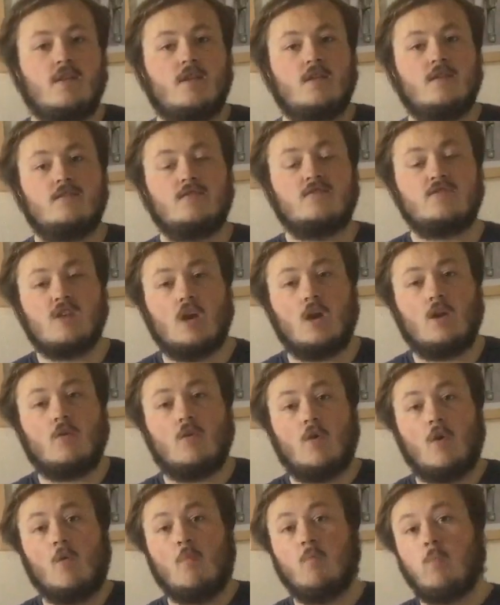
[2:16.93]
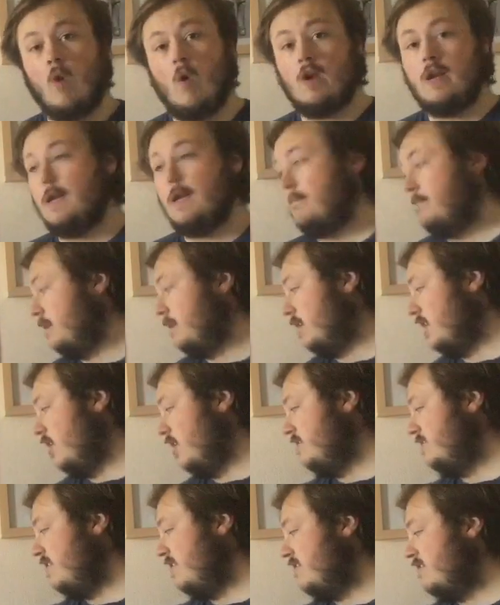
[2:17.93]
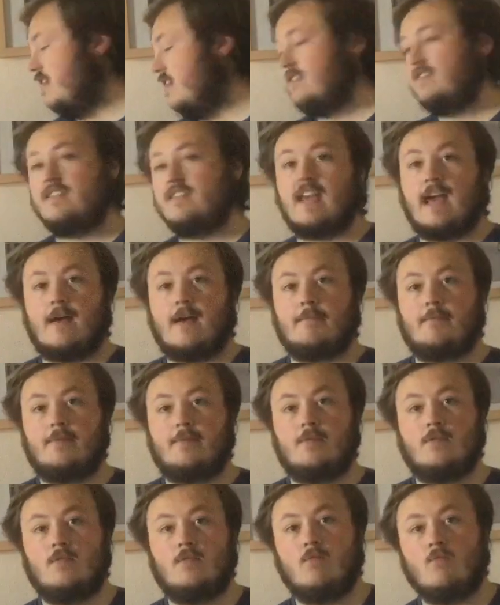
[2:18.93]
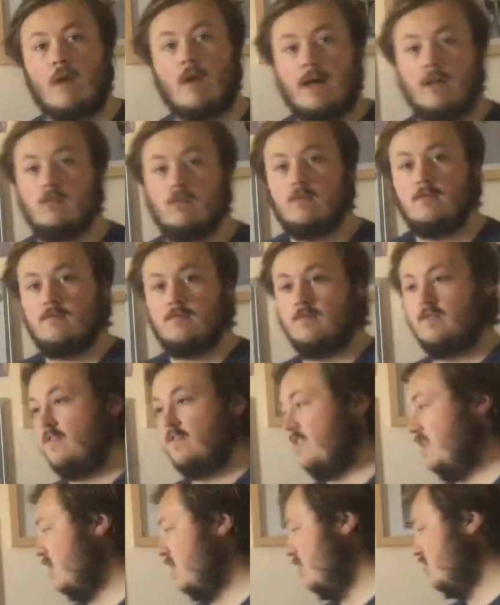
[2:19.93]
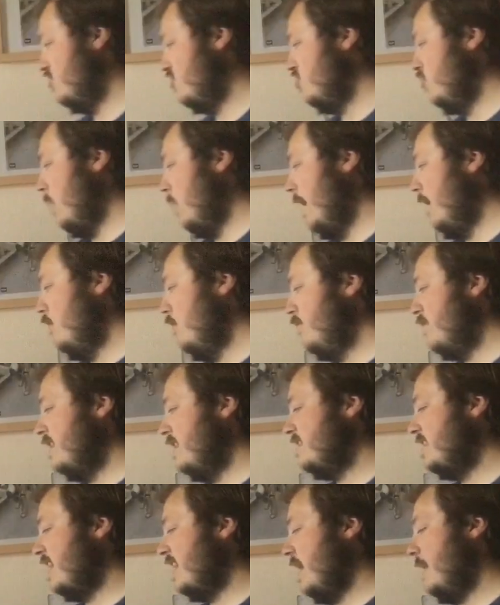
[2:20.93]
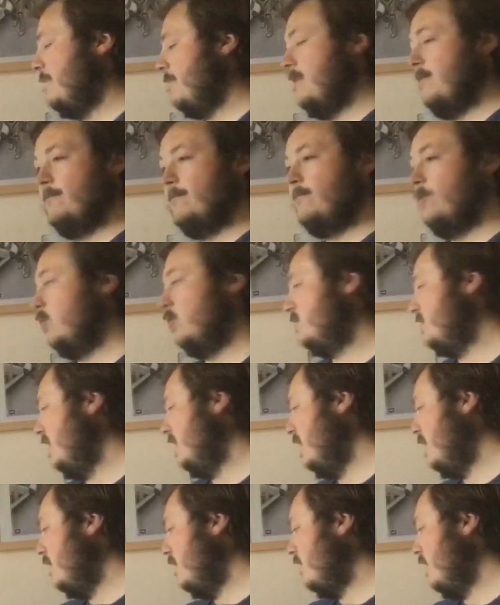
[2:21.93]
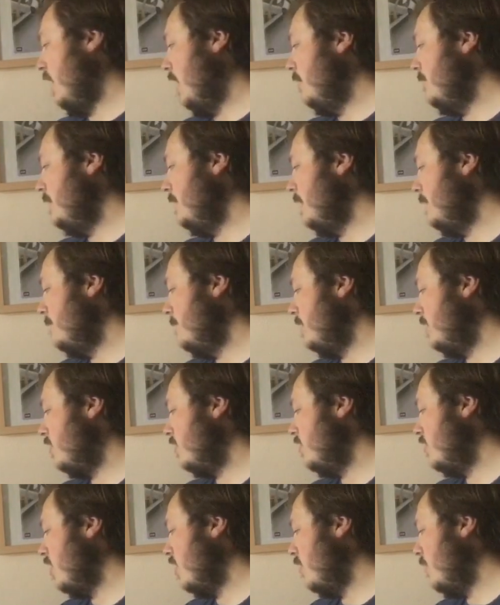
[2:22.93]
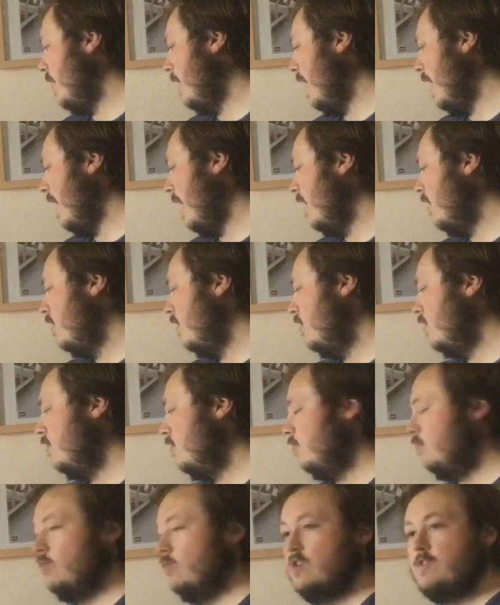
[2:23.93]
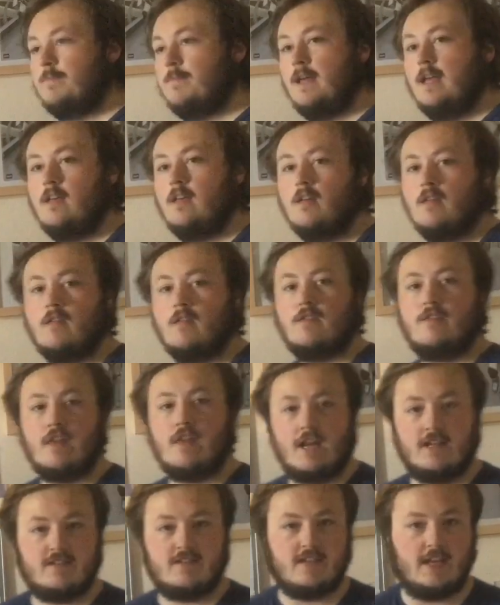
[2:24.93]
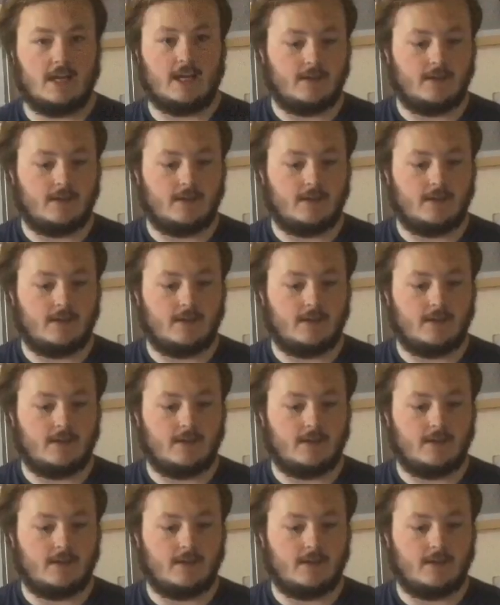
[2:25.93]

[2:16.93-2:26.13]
So, what number goes in this gap? Well, if it goes 12, there's a gap, and then 14. The only number that can go here would be 13.